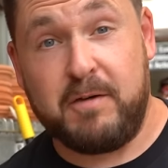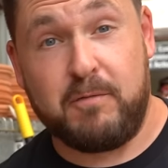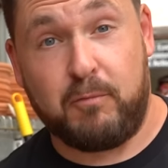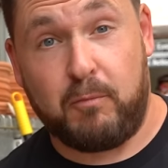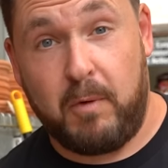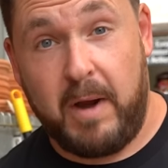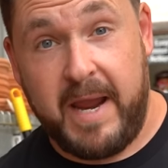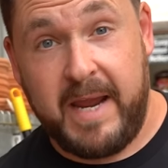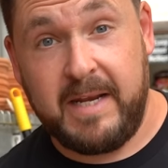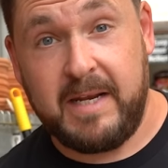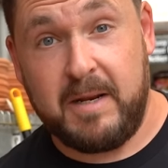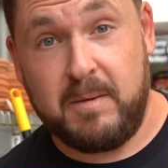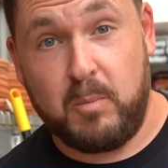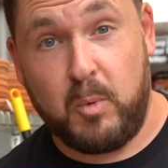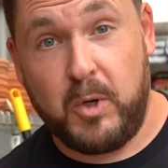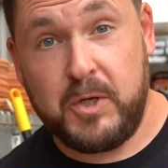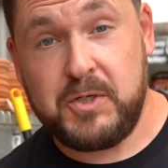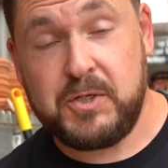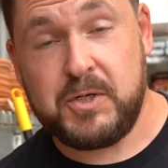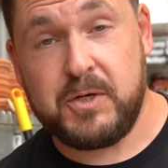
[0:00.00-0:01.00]
of rain and
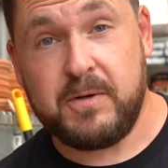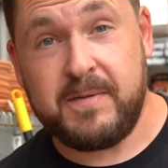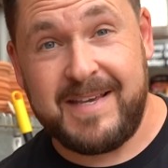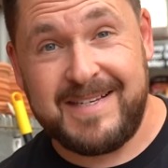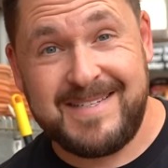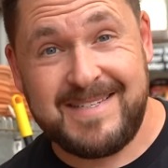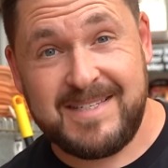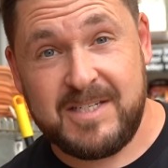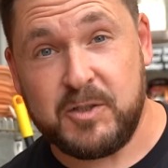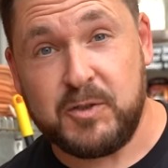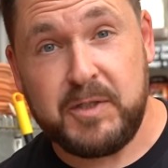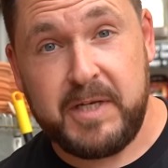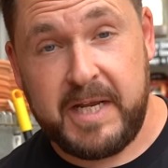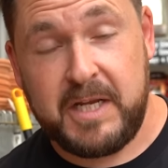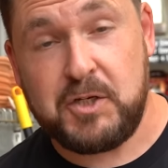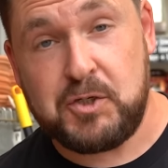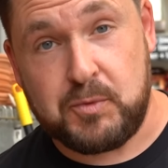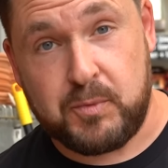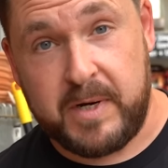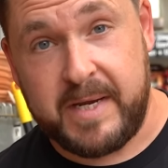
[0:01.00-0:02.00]
moisture, they still
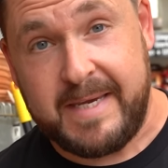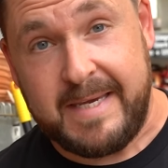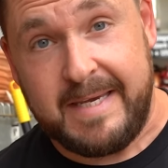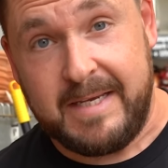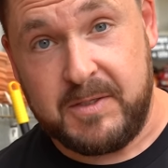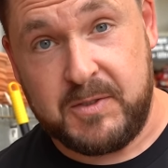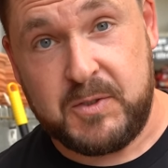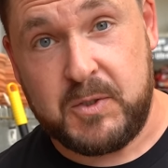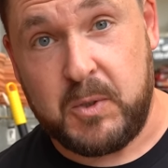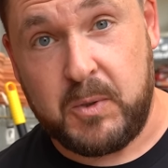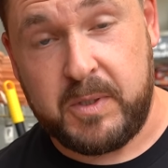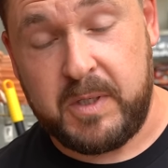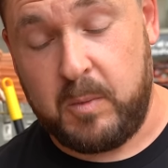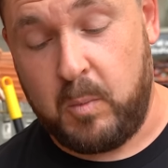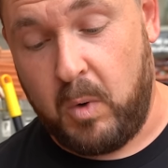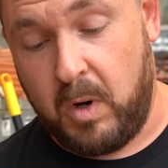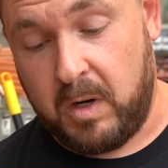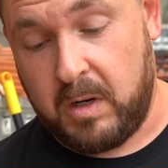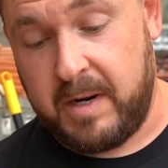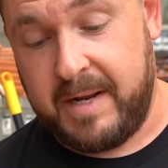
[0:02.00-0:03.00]
need drinking and soaking
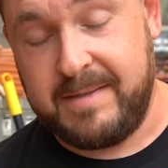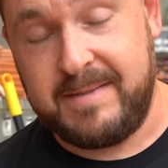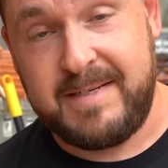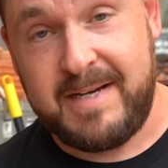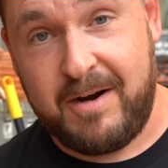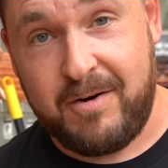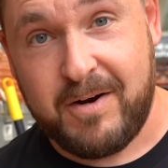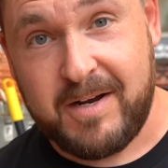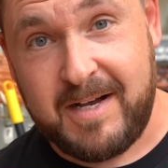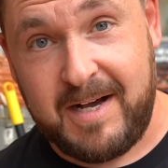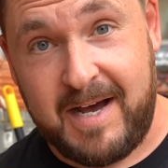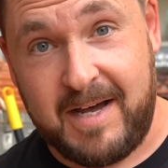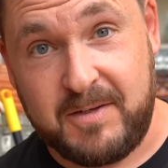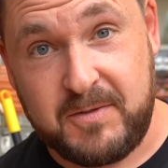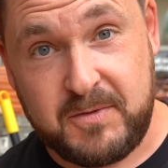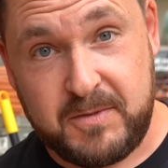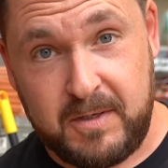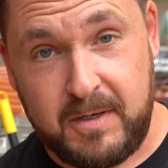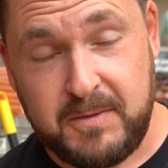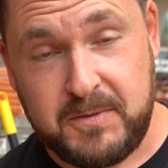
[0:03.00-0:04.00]
water, and terracotta
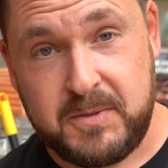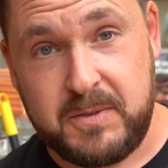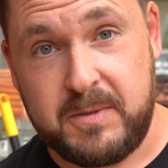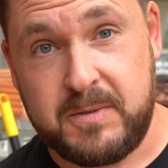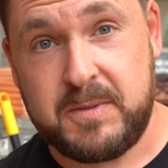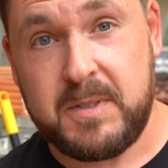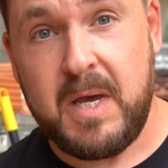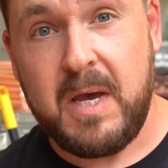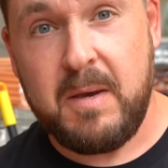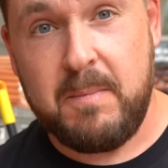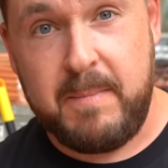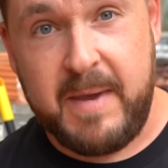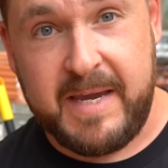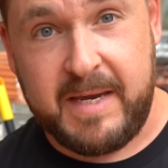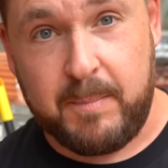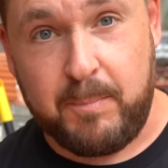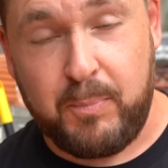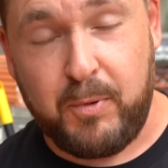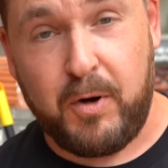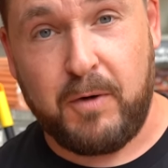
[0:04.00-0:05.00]
saucers make
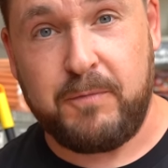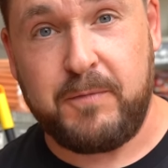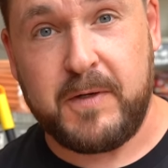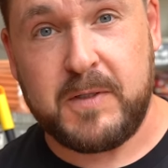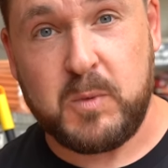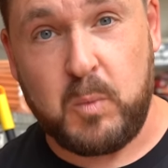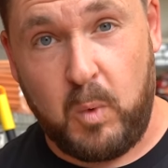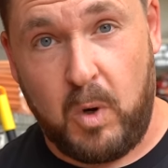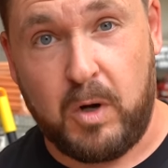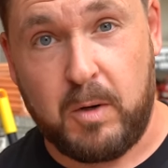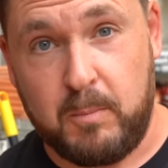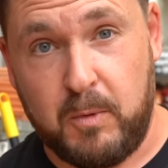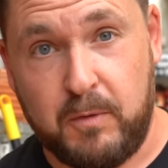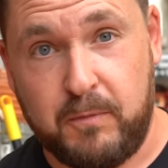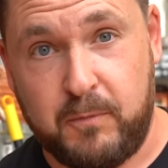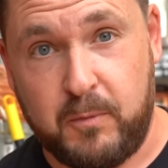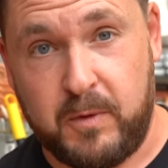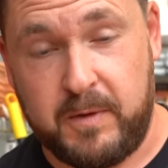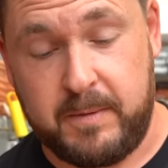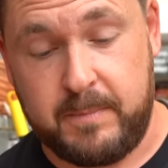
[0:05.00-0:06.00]
a perfect water bowl
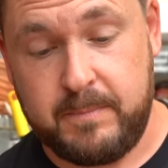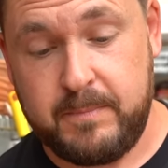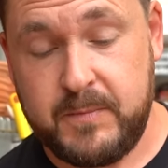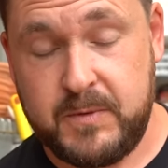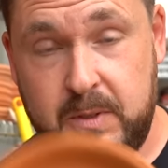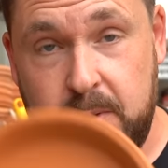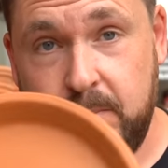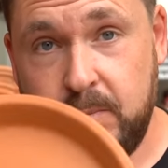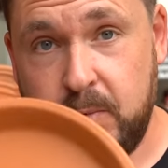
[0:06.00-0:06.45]
for them. So I'm